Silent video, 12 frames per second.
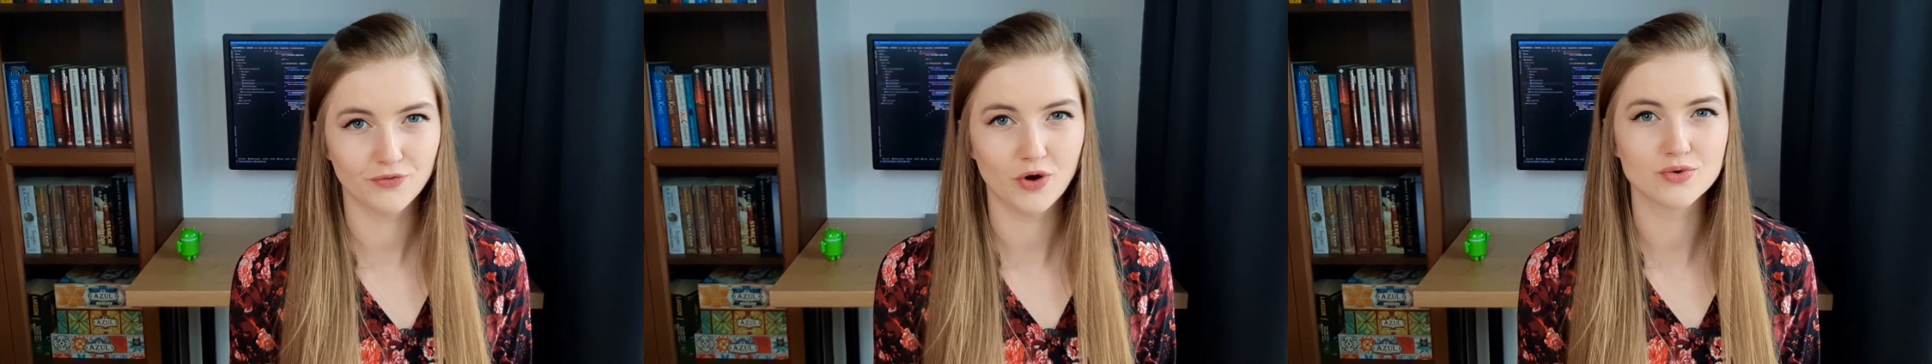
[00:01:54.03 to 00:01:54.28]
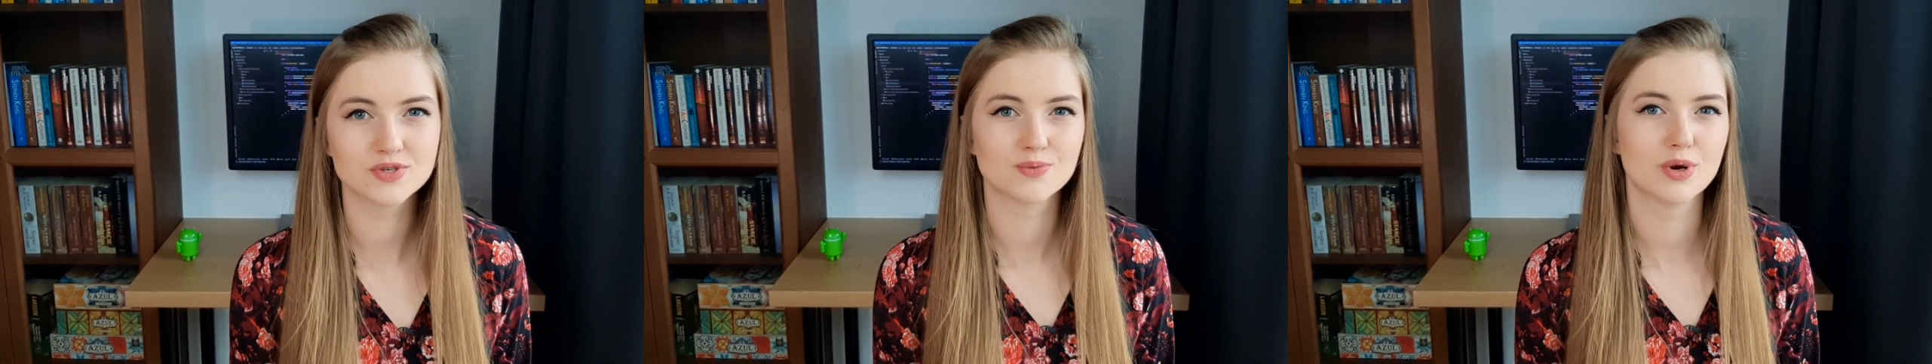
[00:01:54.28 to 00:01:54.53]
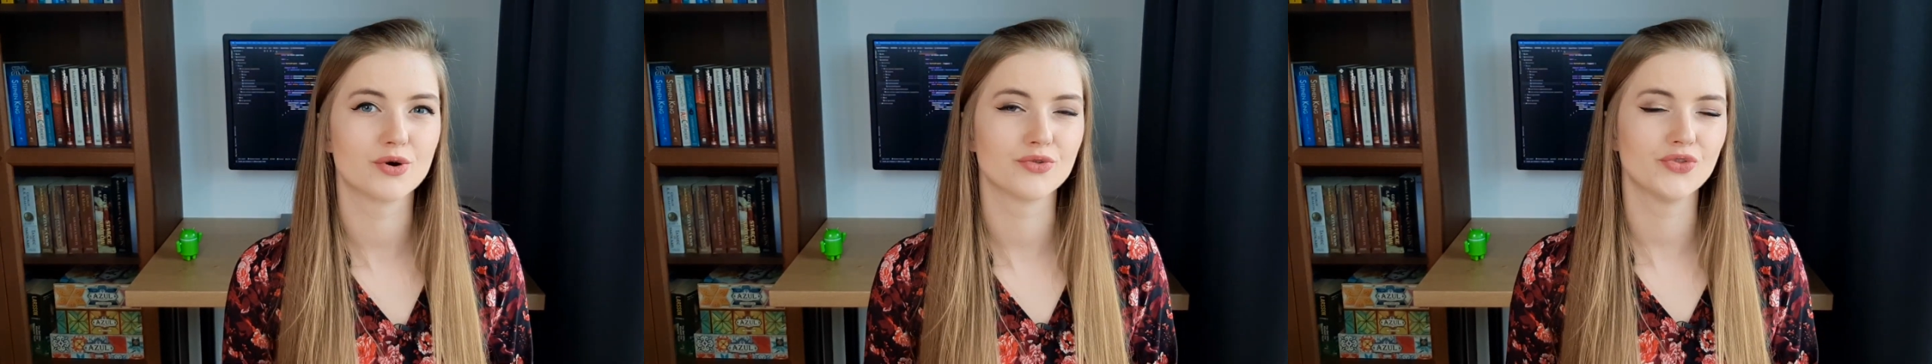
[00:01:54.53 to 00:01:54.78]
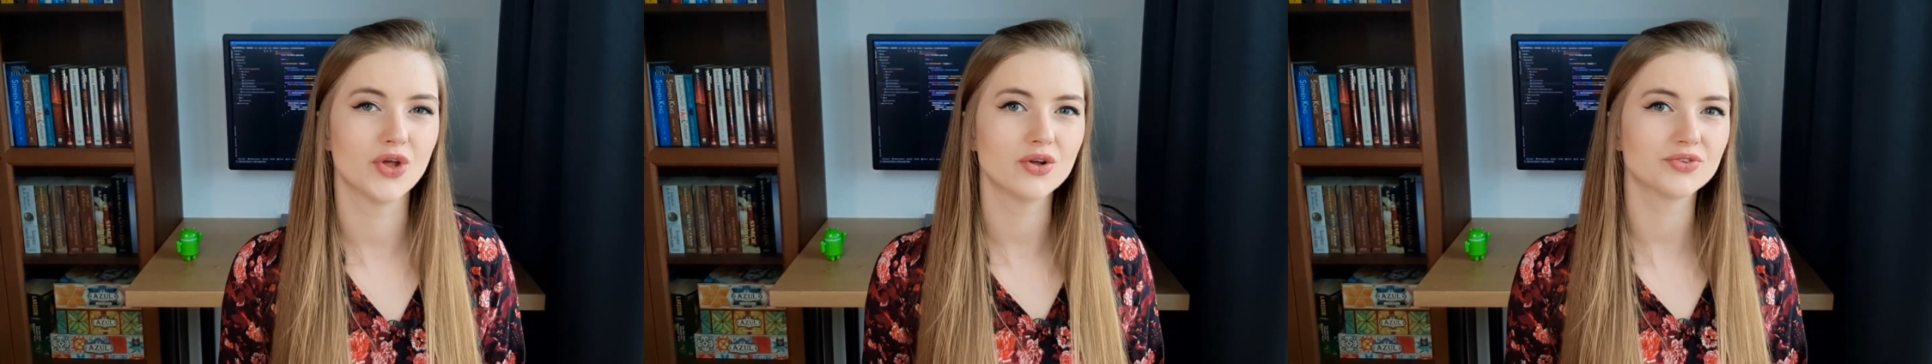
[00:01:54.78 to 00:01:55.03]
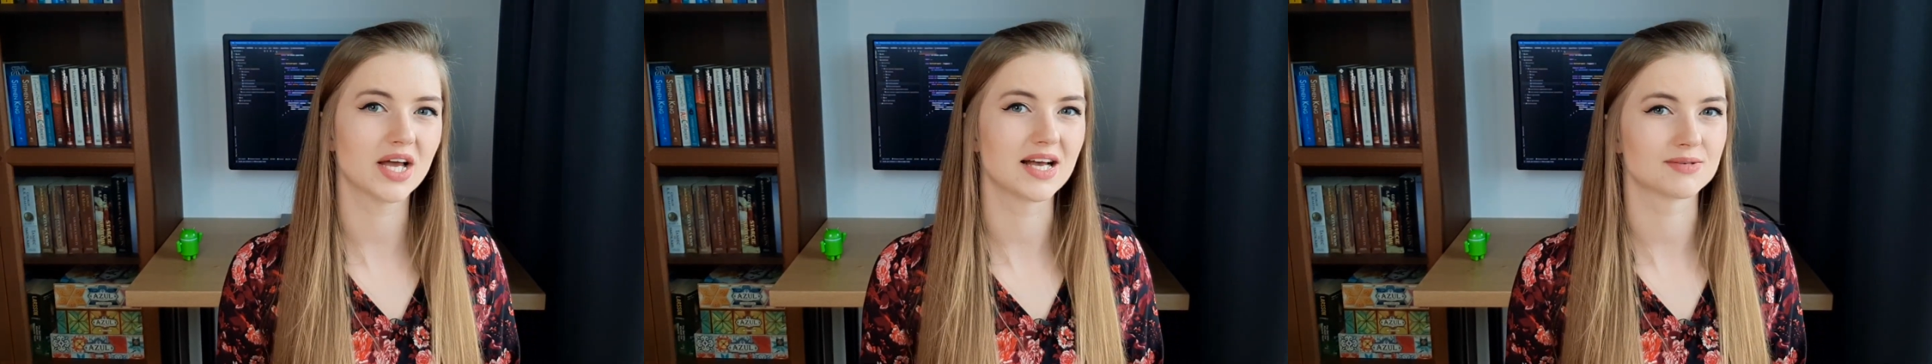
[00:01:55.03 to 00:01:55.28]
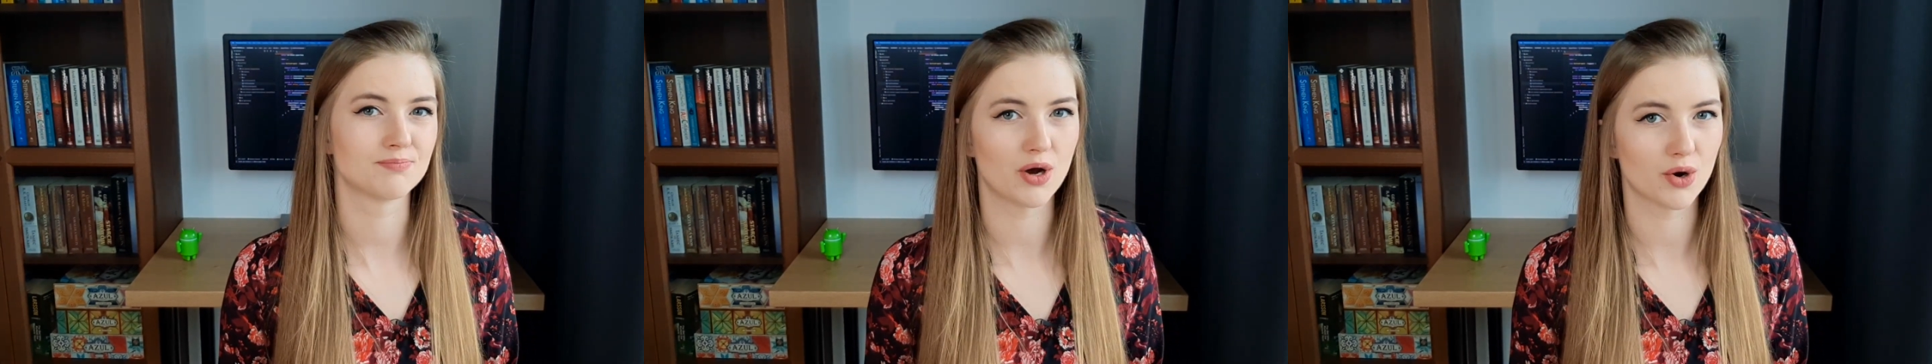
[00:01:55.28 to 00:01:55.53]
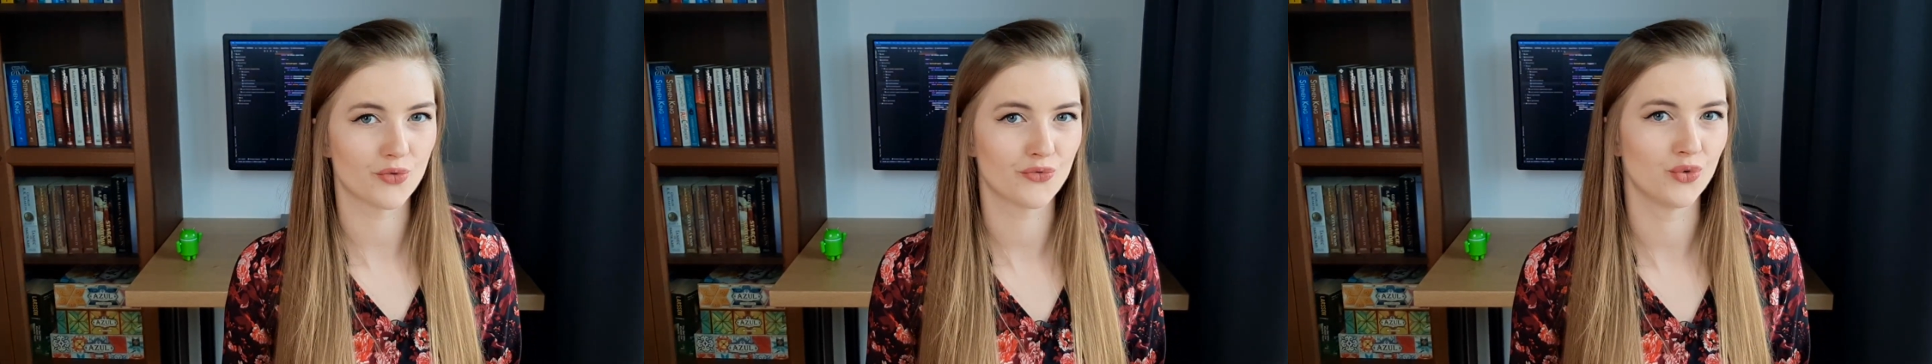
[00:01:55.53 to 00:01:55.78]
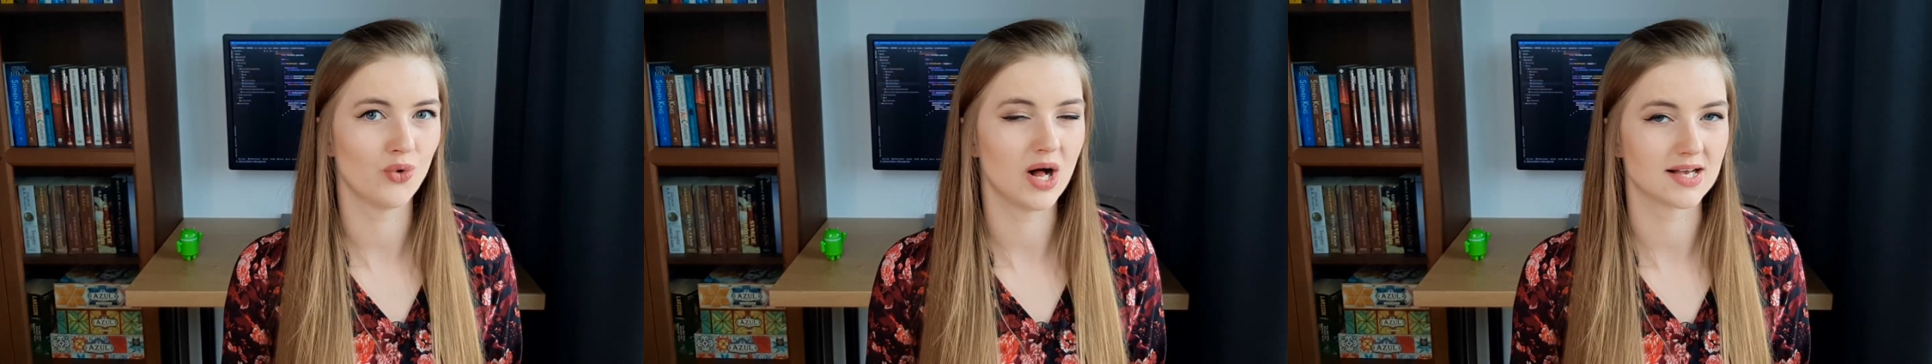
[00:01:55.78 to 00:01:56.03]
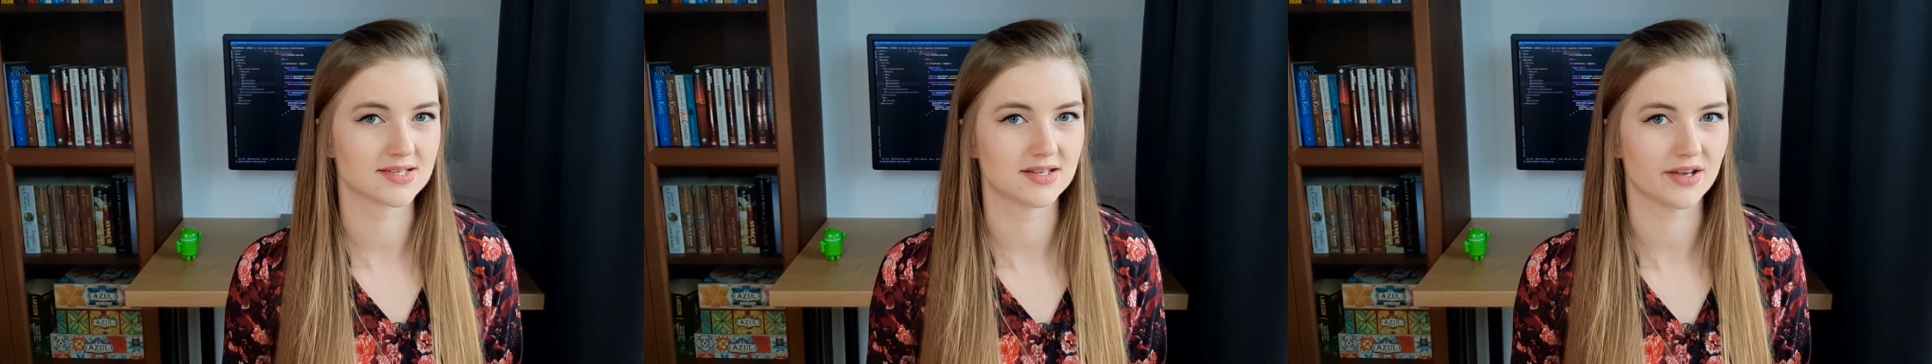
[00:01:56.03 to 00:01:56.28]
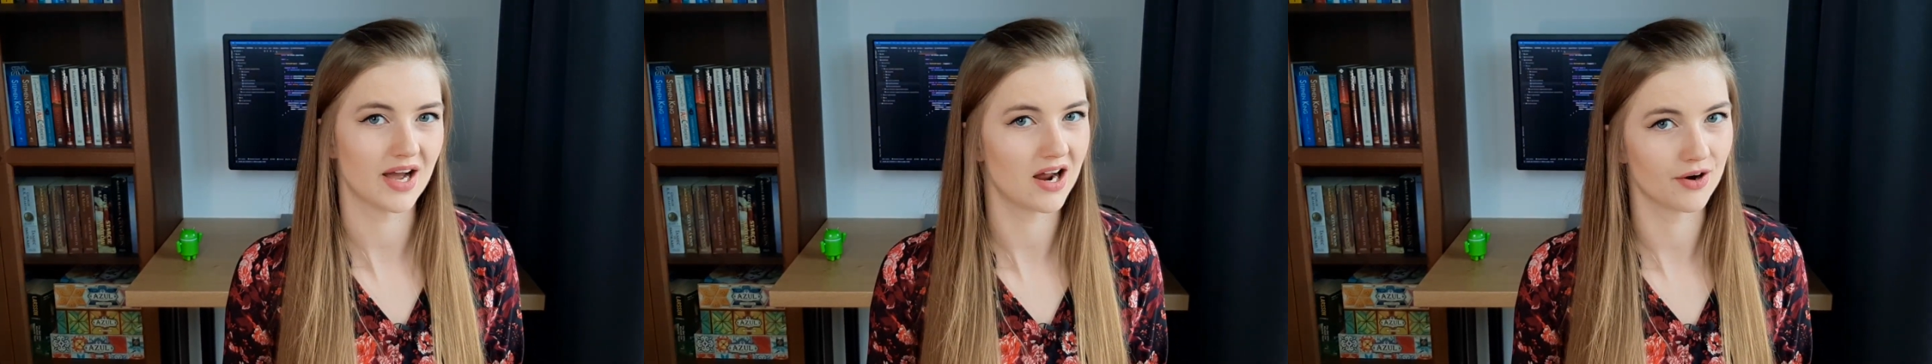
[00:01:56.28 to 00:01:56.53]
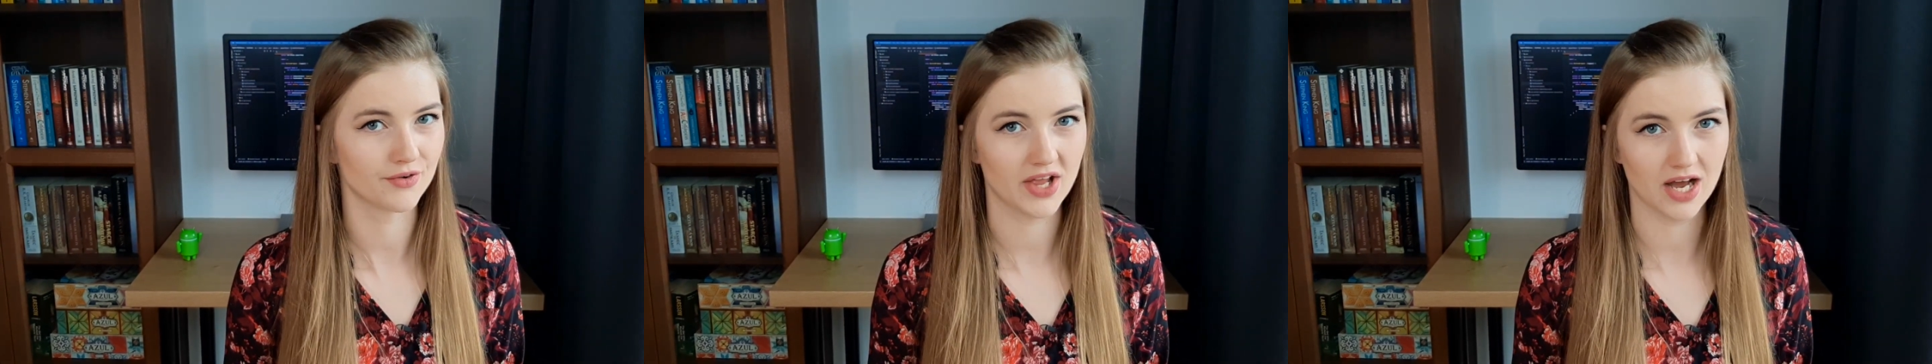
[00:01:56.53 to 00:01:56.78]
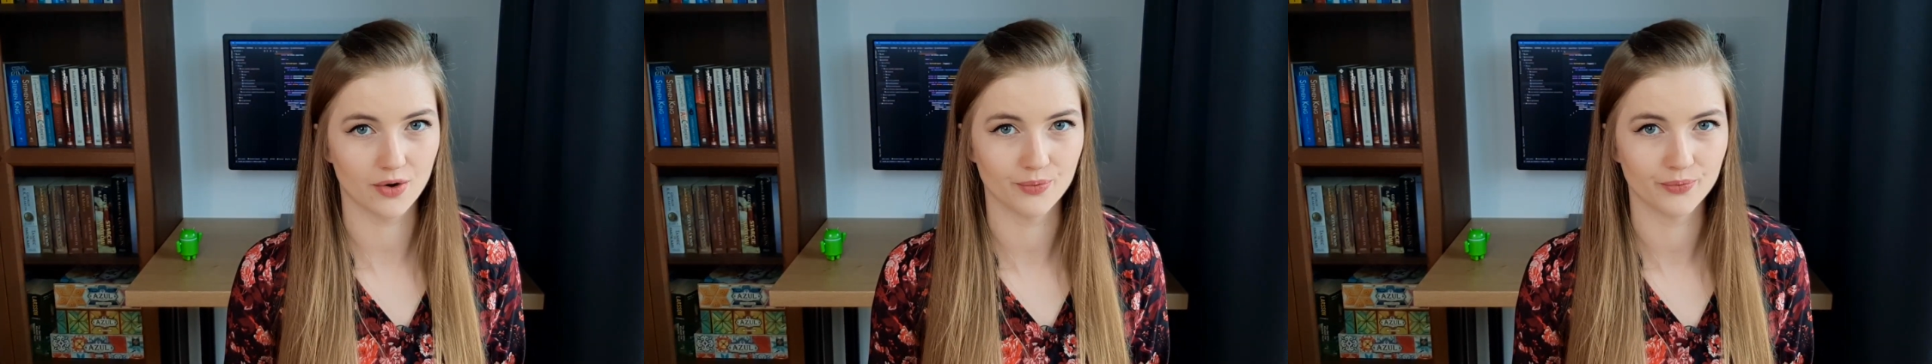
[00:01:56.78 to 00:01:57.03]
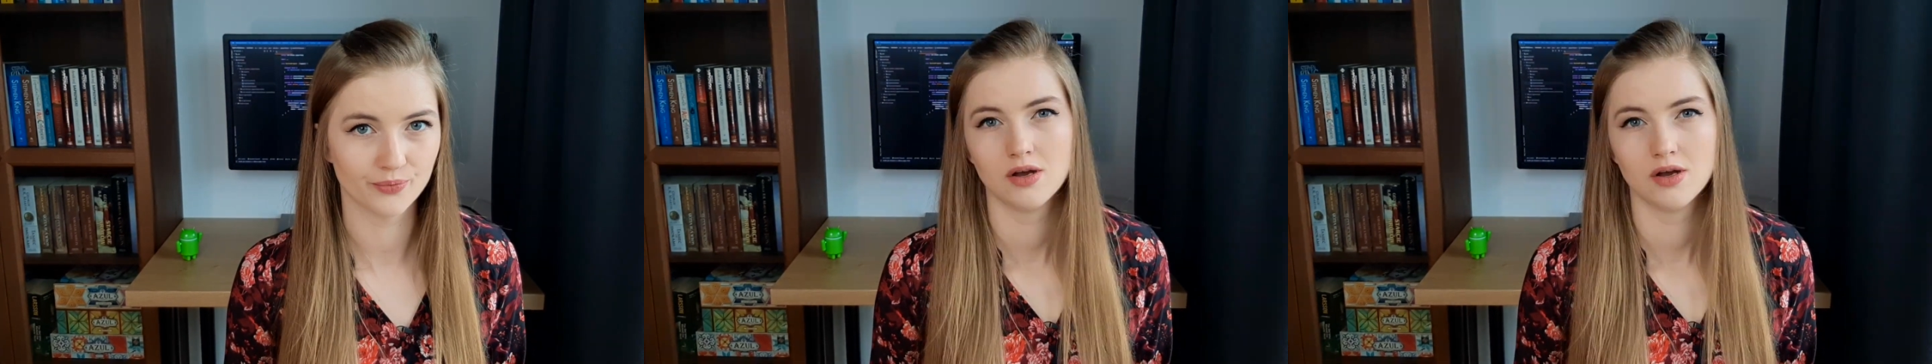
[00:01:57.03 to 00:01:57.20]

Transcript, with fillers: phones were not as powerful as they are now.